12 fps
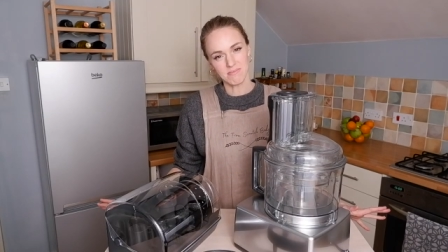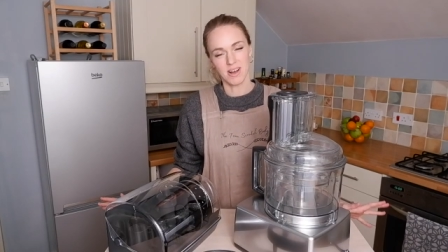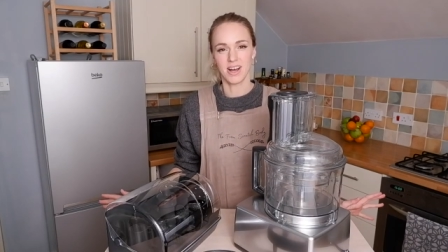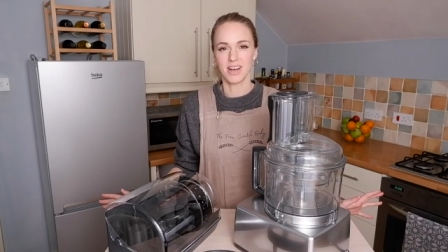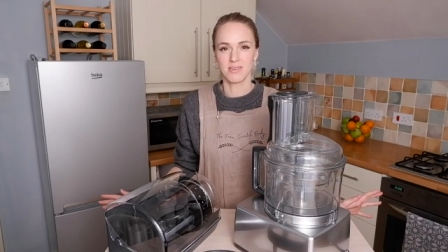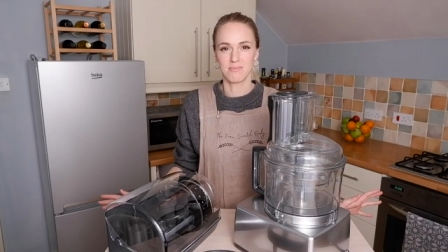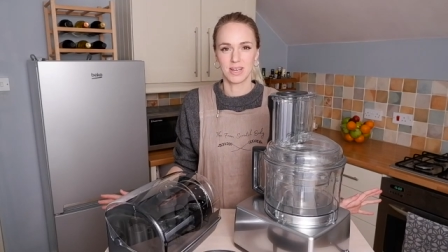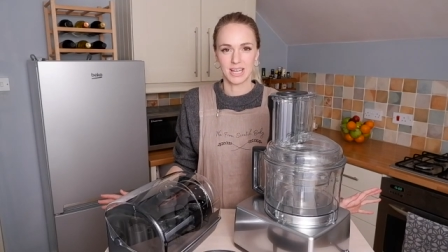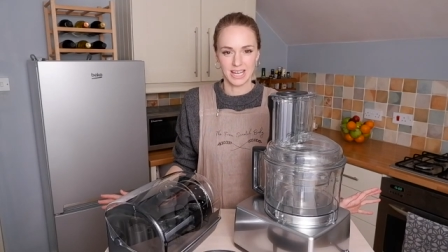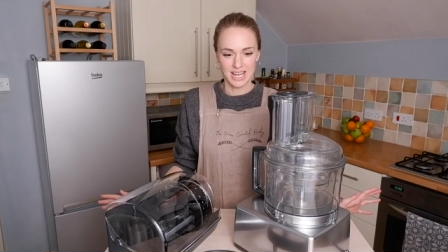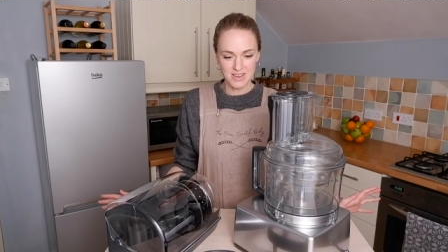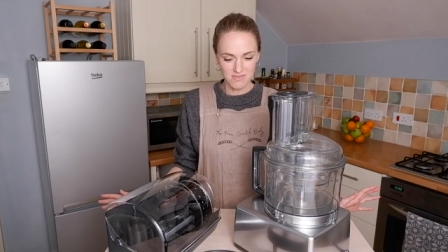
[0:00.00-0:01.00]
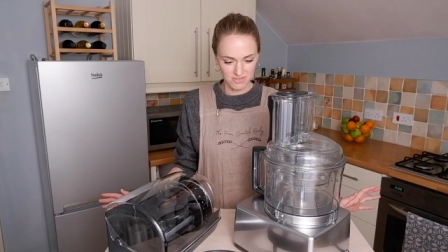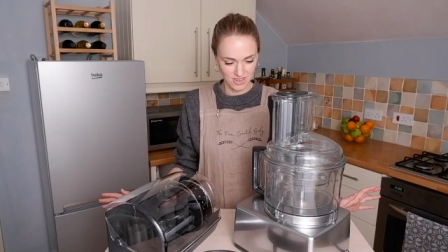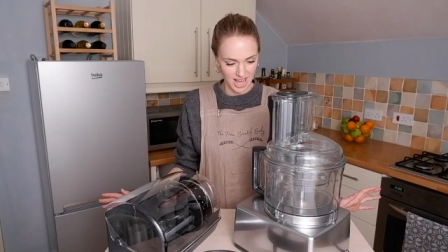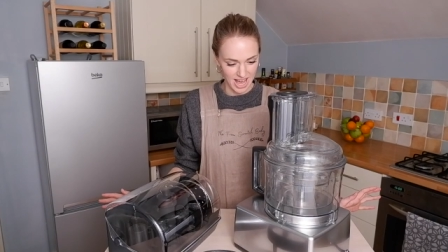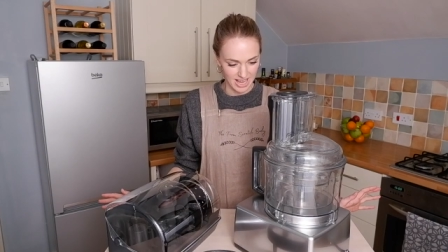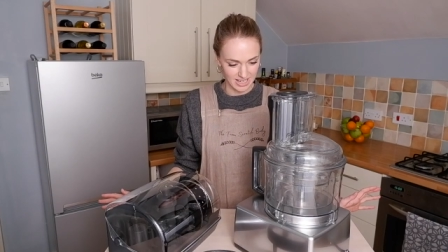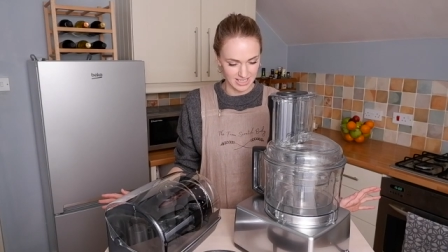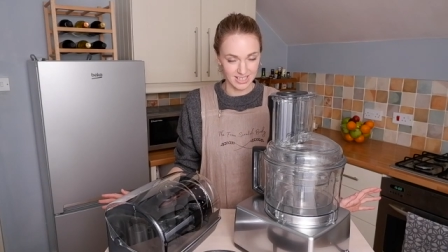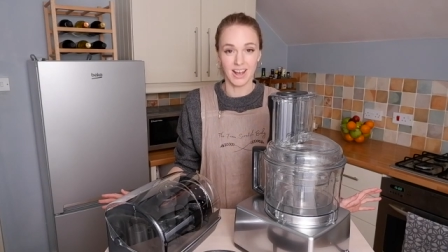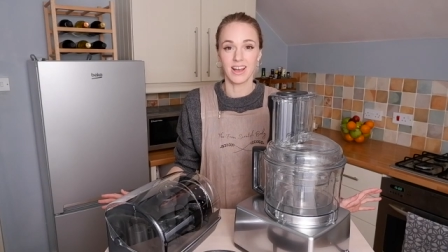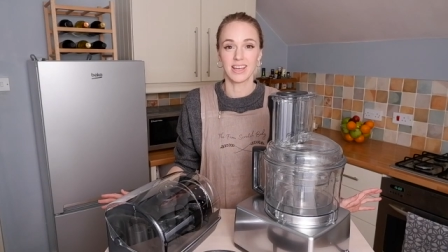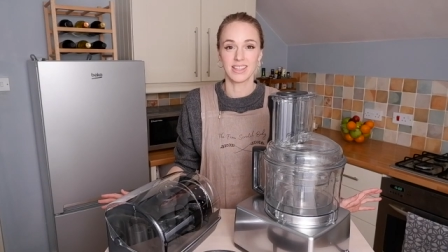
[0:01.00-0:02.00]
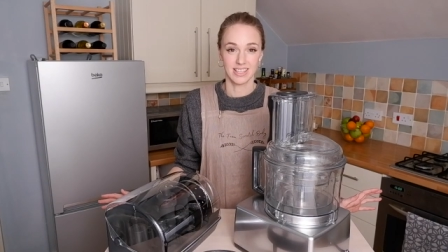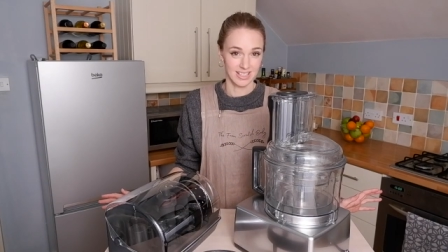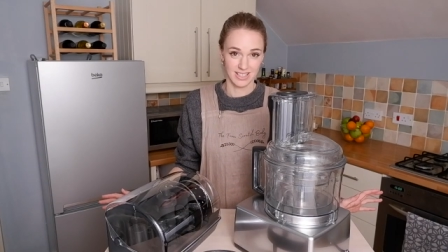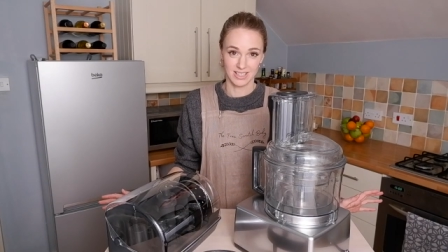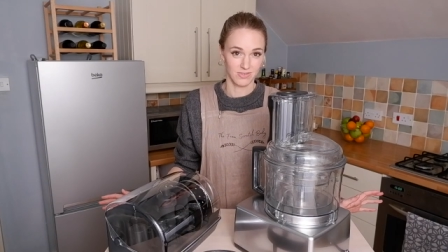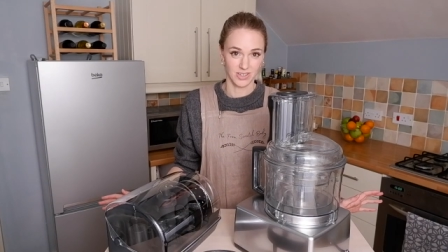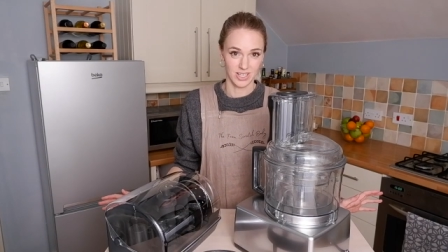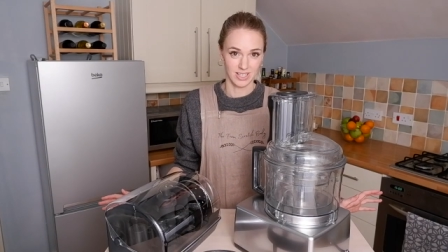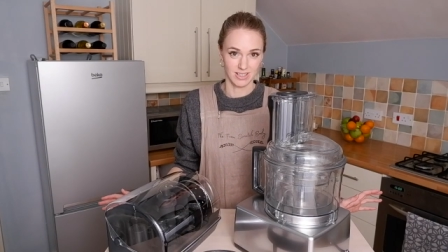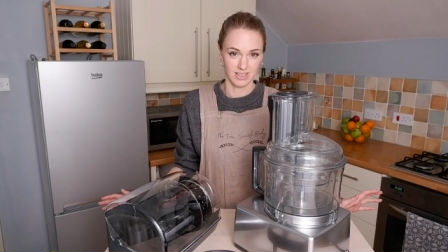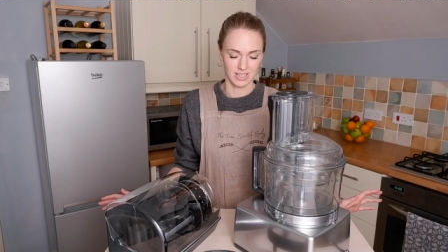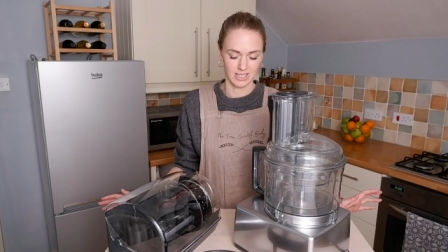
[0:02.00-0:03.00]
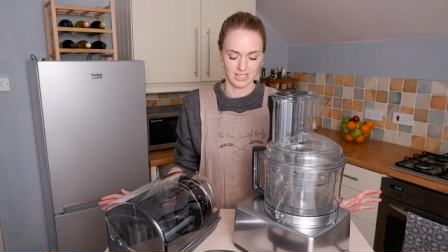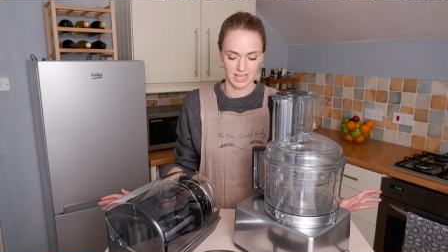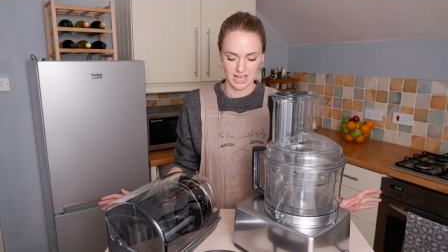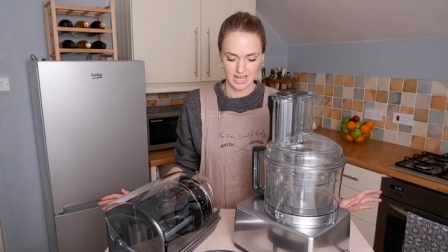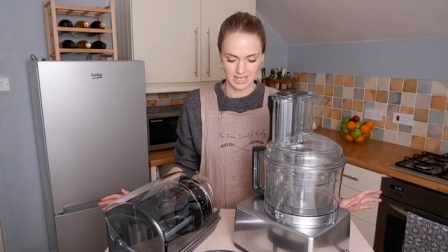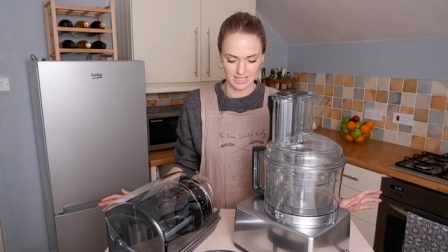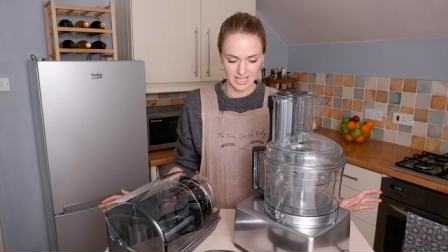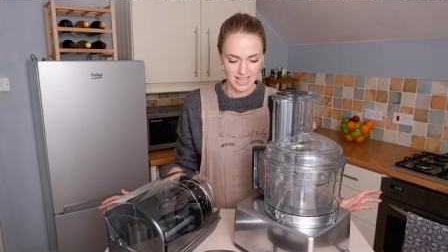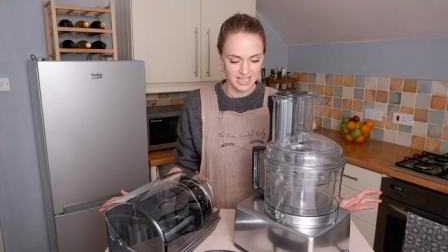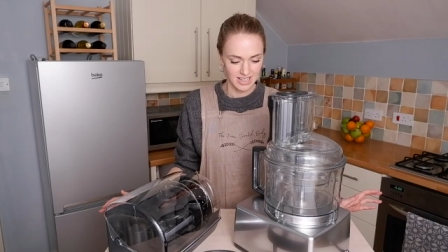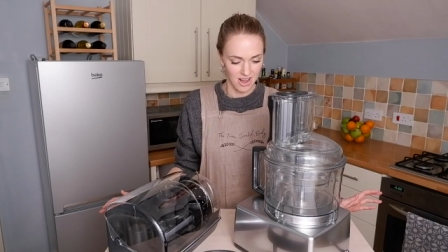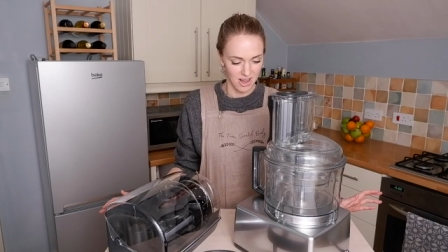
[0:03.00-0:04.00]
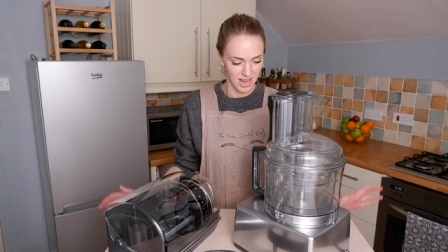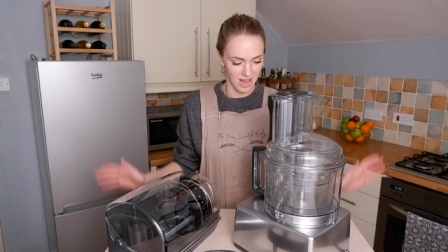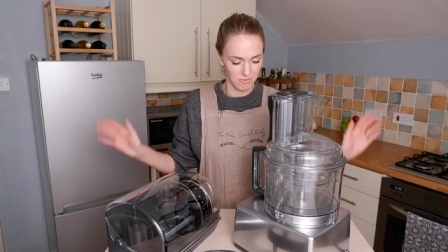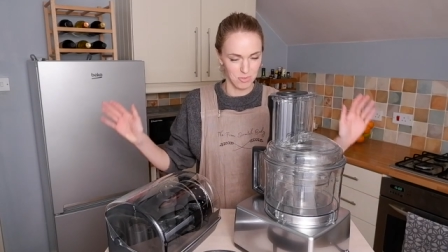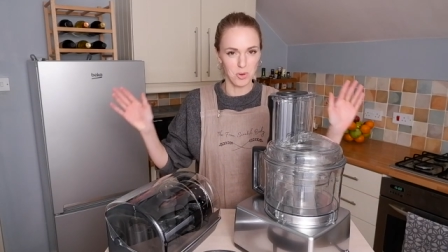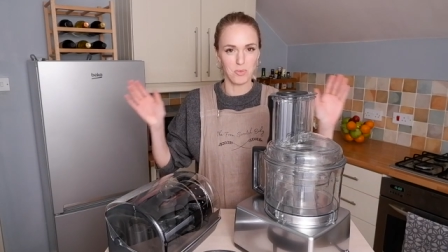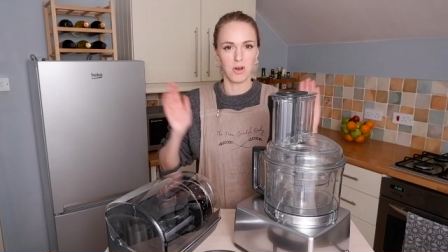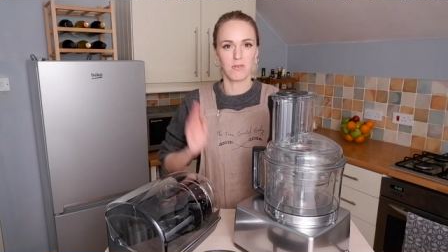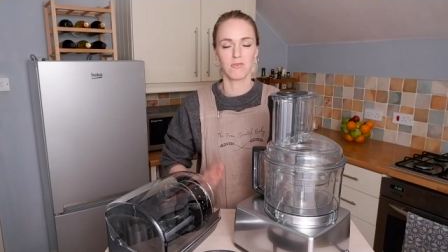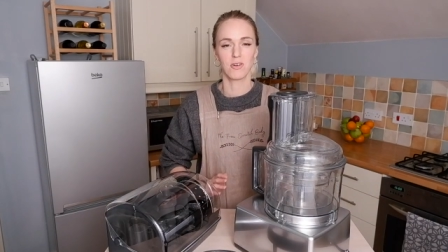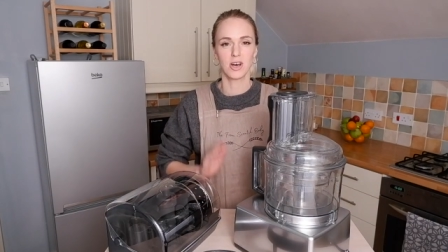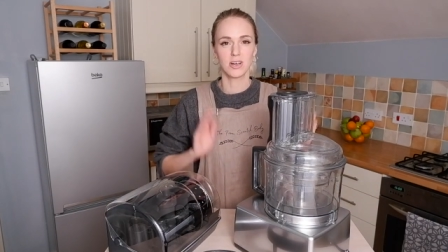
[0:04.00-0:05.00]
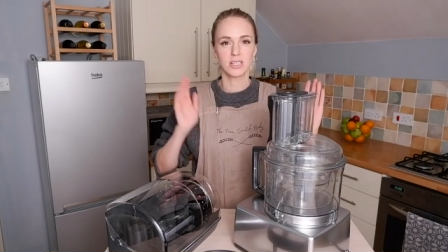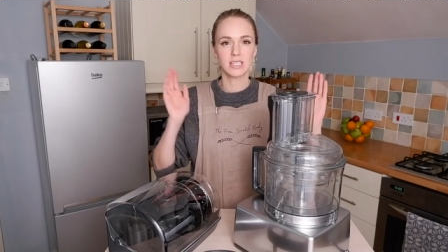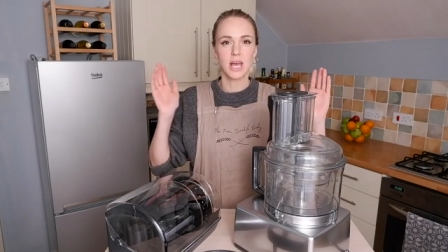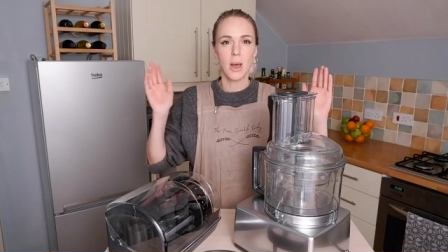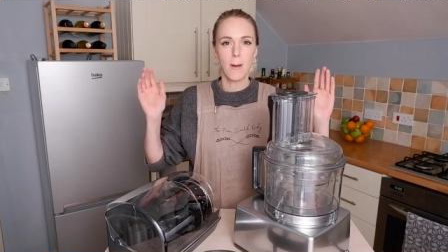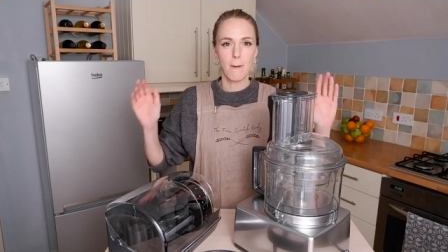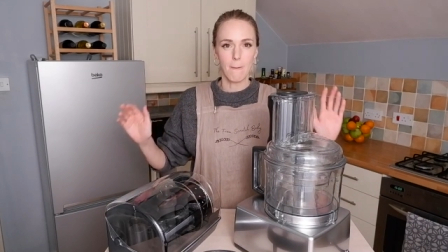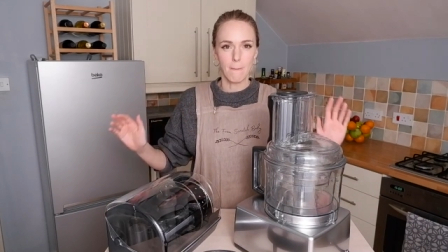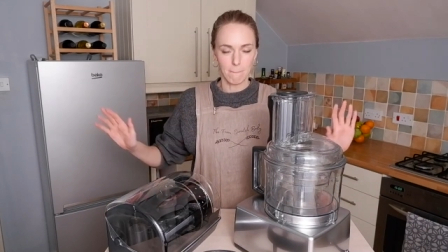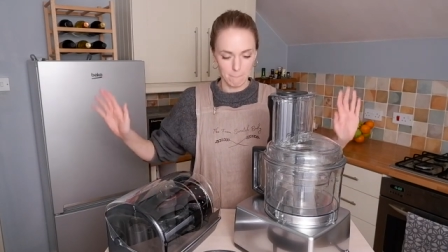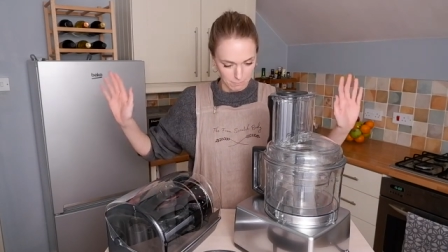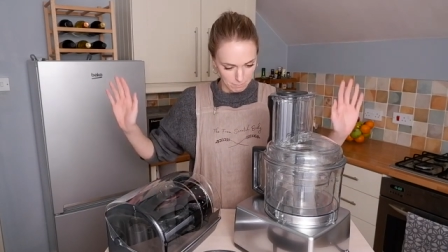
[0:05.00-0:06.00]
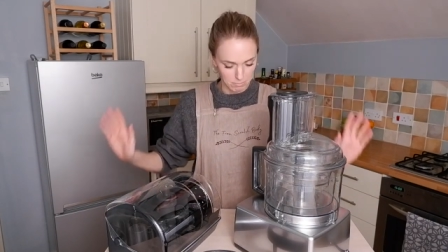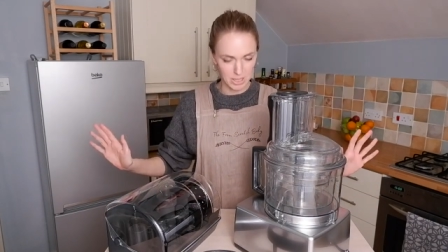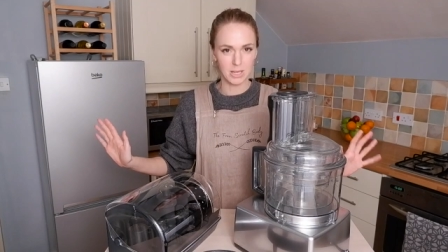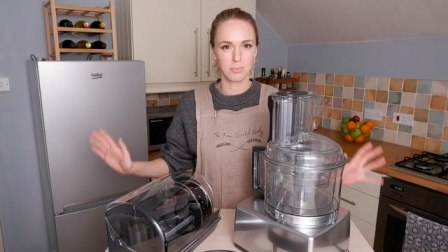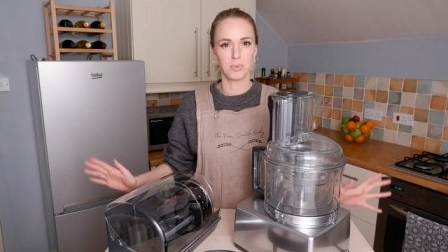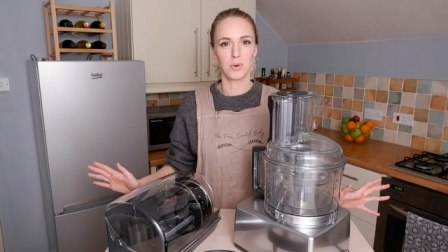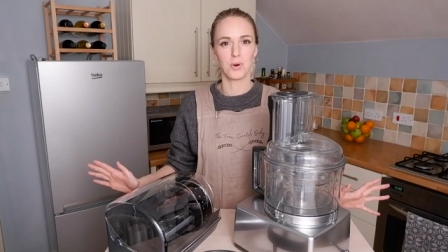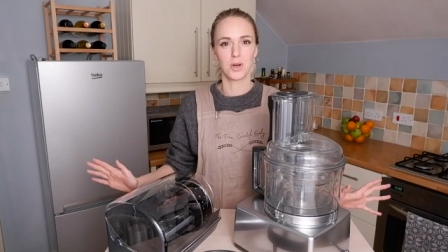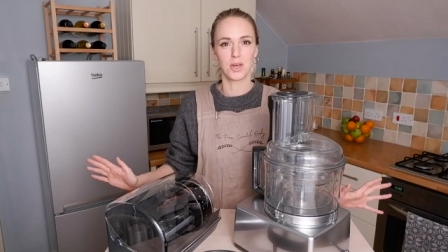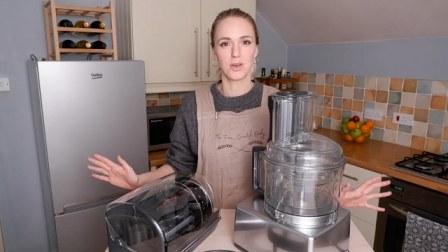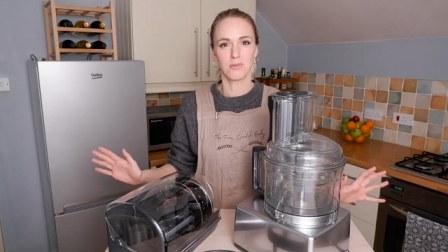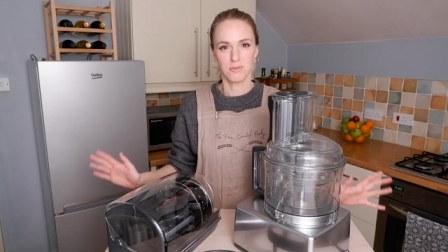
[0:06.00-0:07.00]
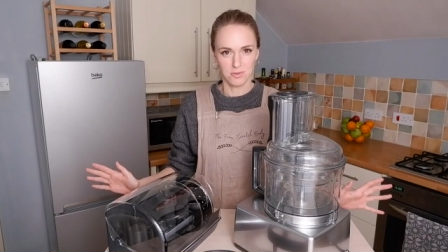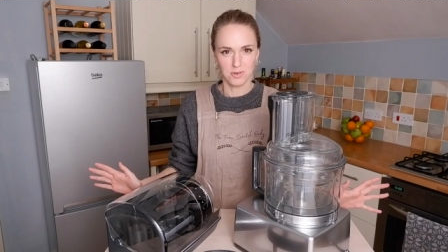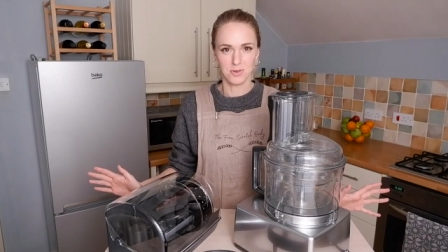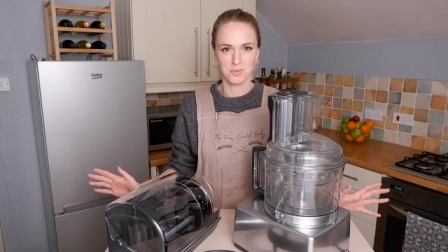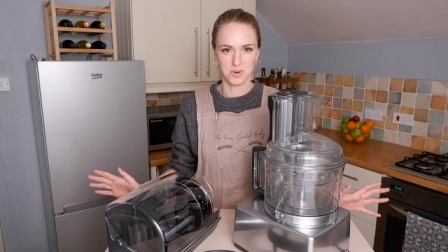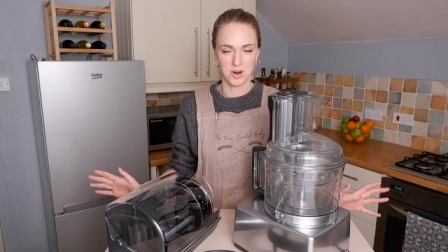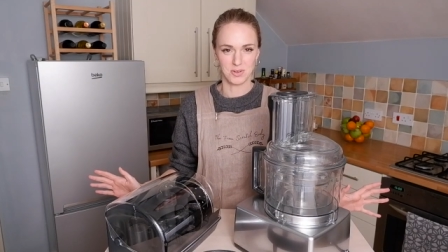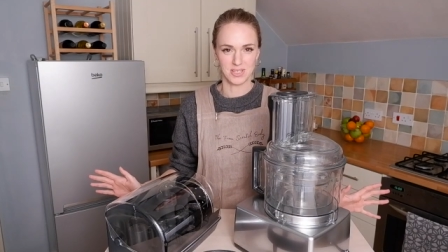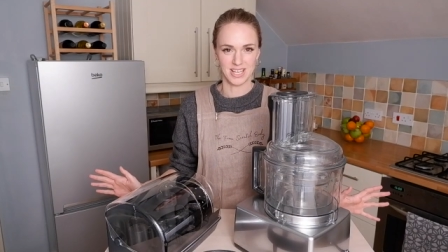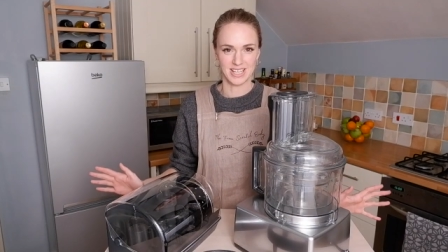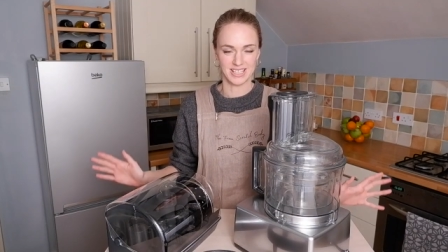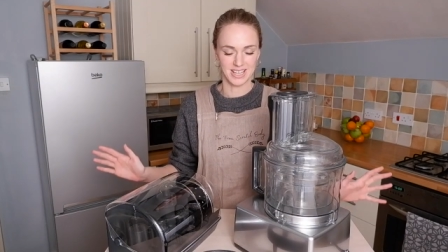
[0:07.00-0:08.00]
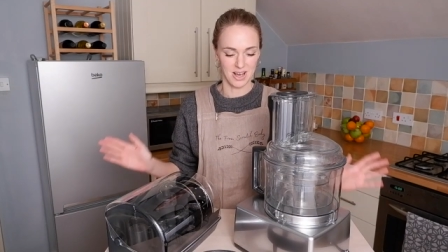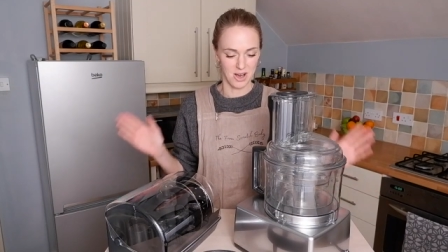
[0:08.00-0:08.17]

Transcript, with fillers: I'm Liv and this is a very exciting day indeed. I have bought my first big boy food processor.